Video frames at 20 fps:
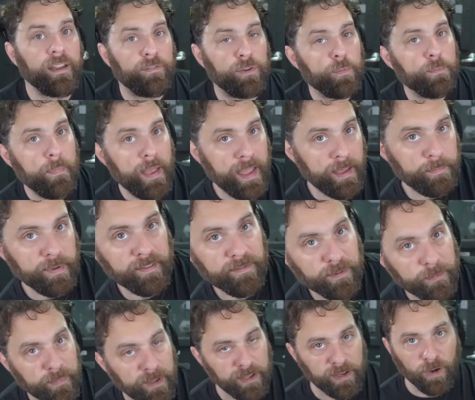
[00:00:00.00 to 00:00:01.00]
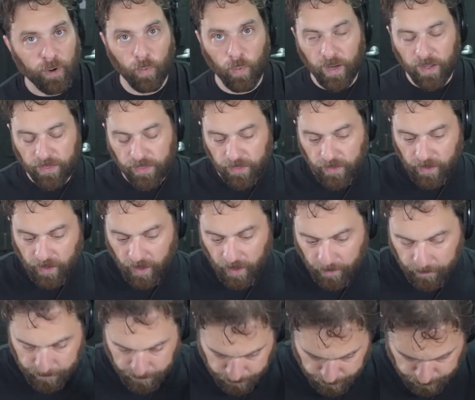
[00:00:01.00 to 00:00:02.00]
of you may be familiar with
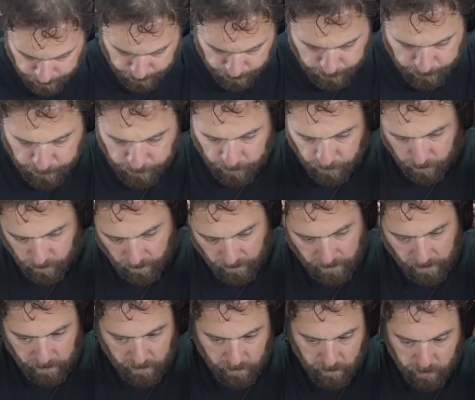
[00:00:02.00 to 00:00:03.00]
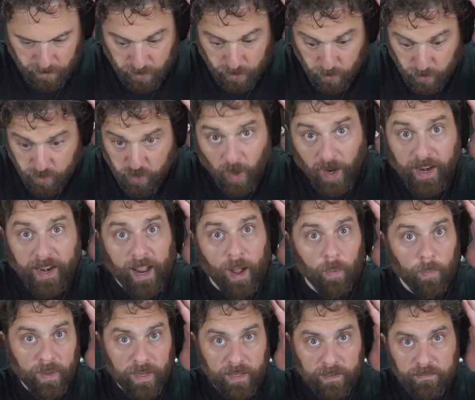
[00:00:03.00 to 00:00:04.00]
to try and
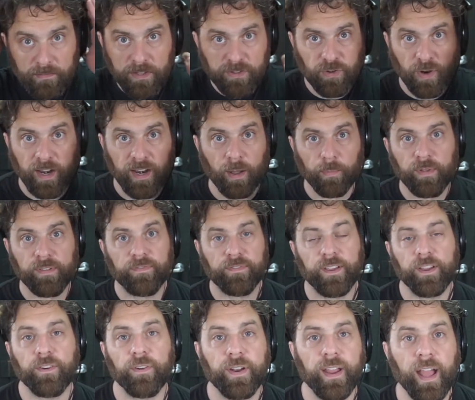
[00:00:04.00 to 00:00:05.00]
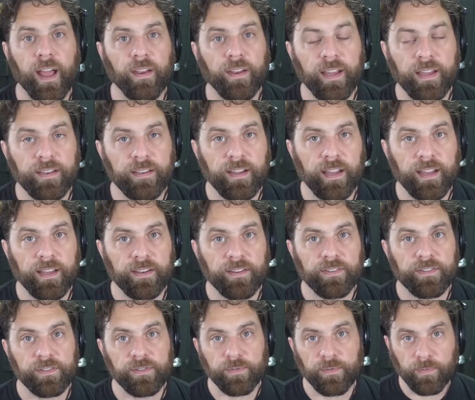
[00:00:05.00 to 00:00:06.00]
help me, figure it out and
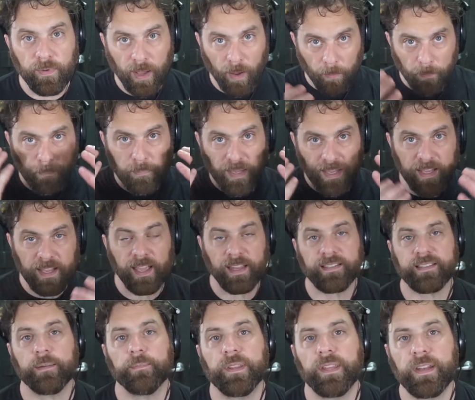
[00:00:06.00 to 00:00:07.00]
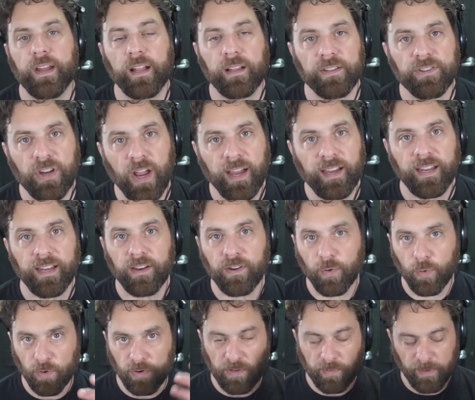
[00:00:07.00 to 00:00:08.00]
to help me get some of the knowledge I need in
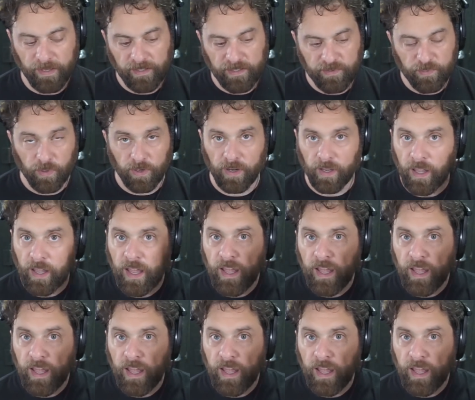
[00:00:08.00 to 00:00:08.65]
order to make this work.